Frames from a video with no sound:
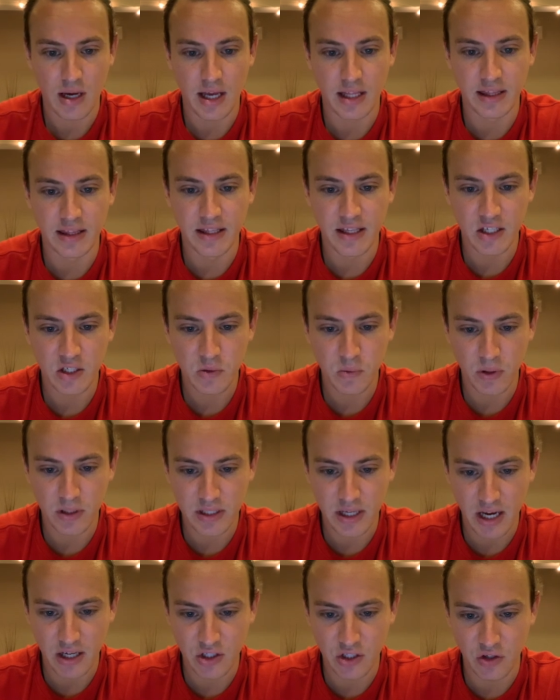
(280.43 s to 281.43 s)
And this one's
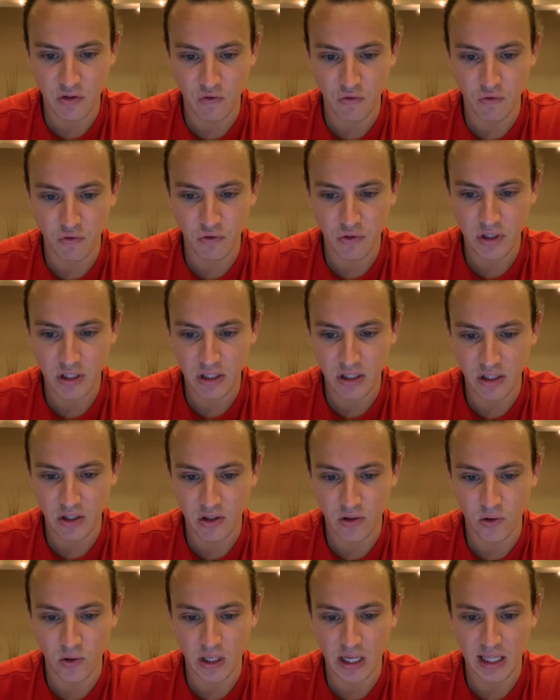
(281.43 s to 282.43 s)
actually really
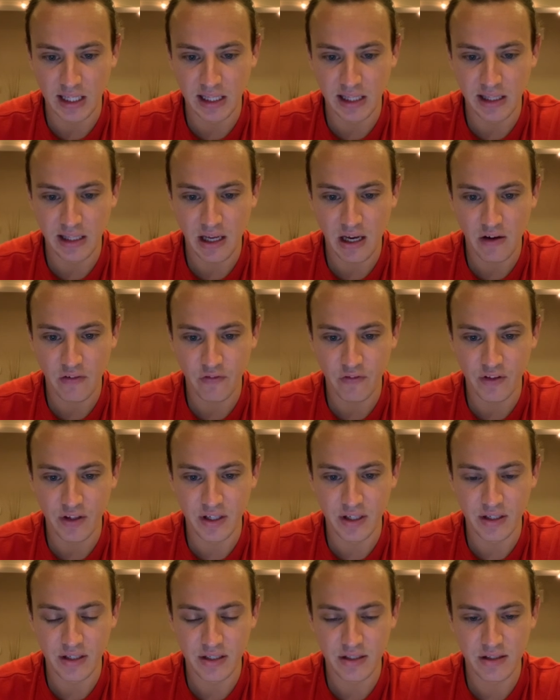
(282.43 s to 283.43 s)
cool. I love
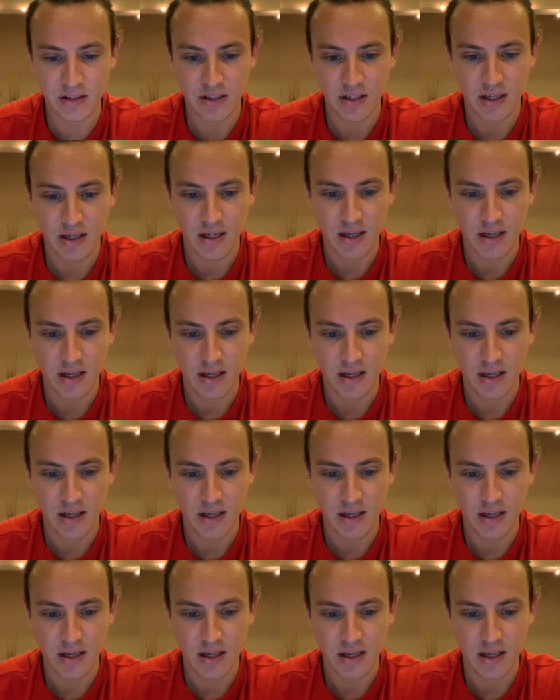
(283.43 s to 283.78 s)
this.